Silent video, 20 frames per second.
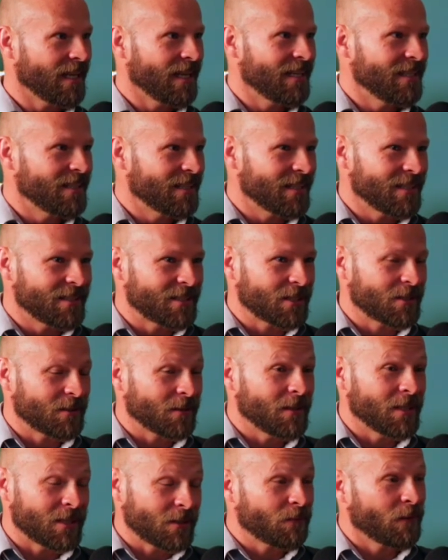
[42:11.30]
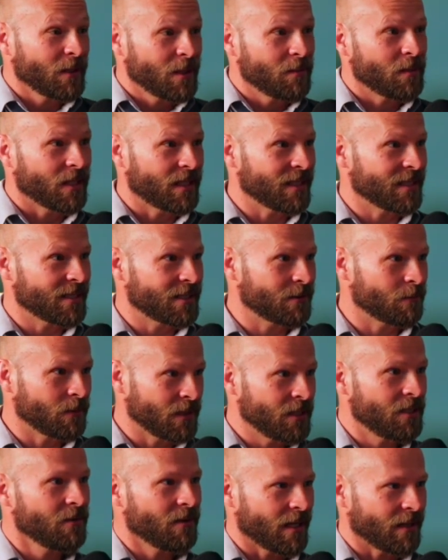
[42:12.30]
and it's it's funny because
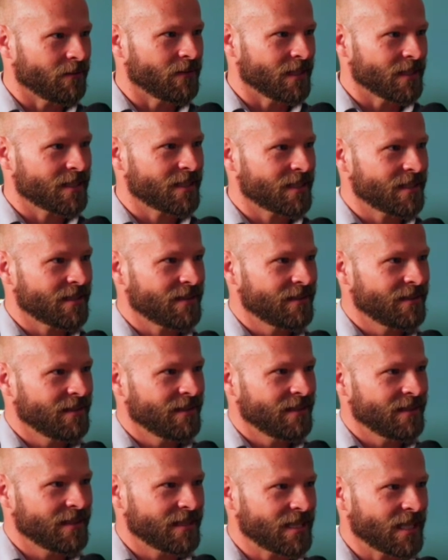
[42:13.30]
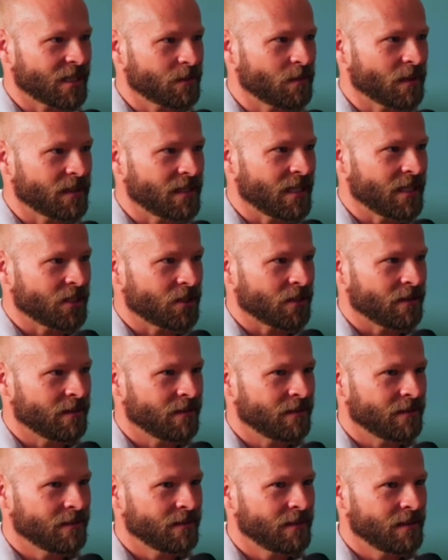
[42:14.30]
we do have this this
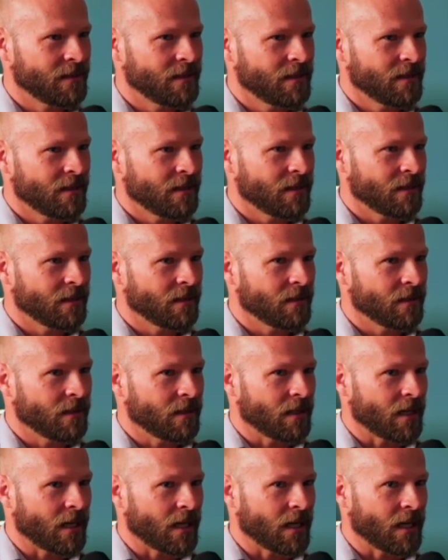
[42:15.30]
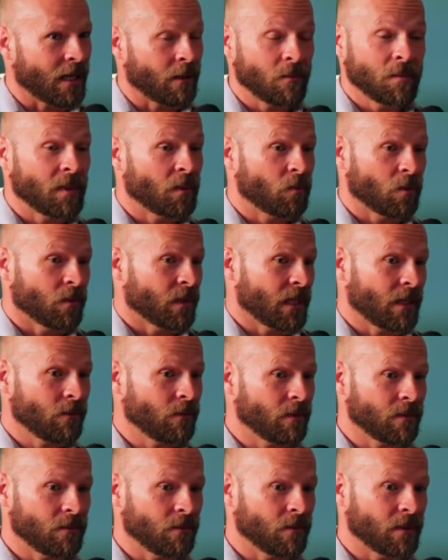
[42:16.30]
expectation. Uh, I remember when I
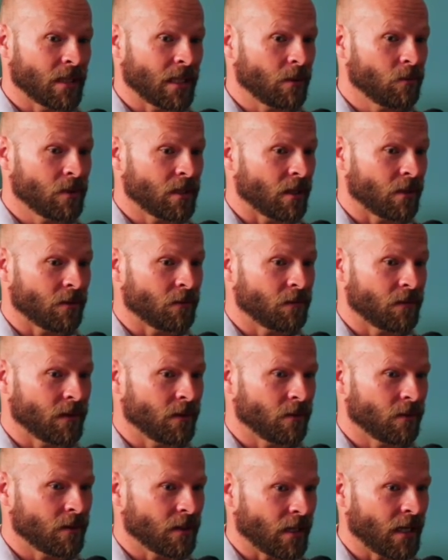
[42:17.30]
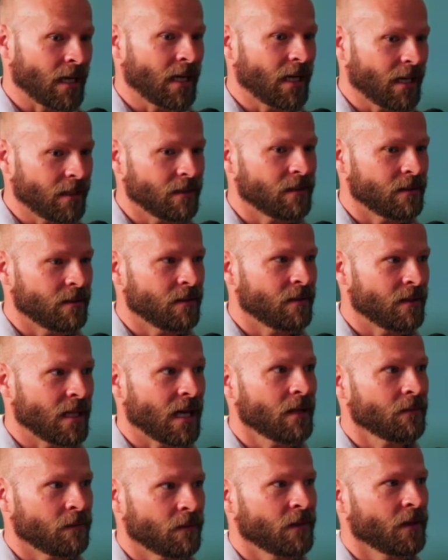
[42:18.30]
when I went on the field, I had
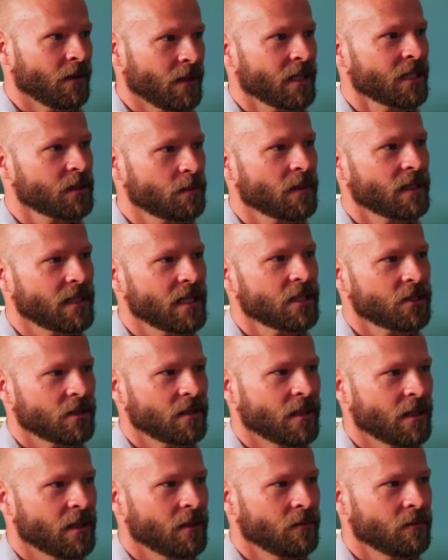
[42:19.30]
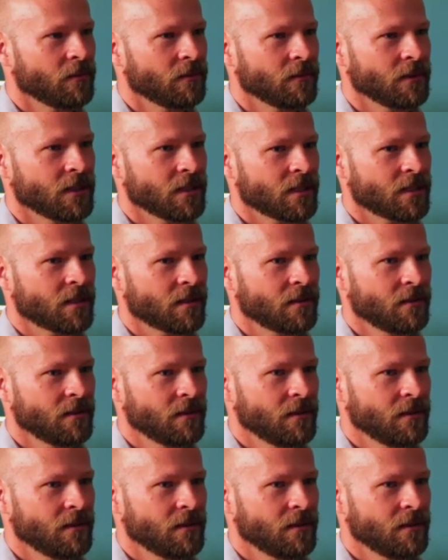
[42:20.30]
that very expectation that it was